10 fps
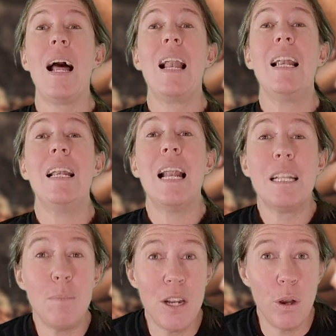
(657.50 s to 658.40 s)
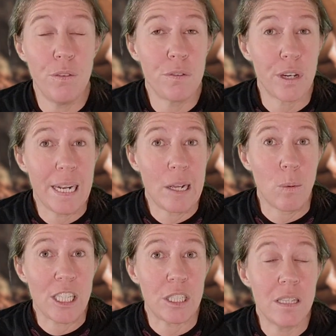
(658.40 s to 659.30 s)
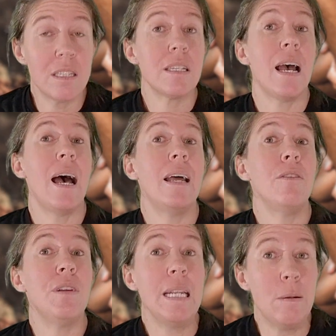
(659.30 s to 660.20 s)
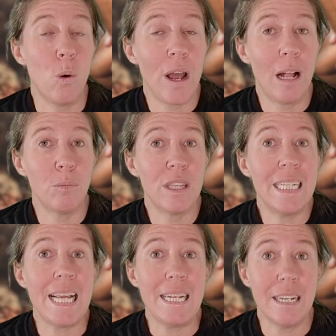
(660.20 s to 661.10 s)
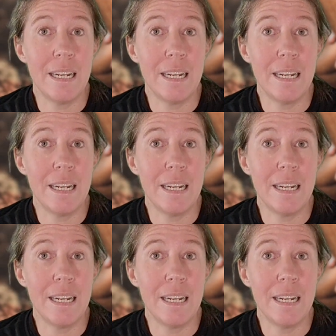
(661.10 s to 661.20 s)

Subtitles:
let me know if you've got any questions. And if you need more help with a tendon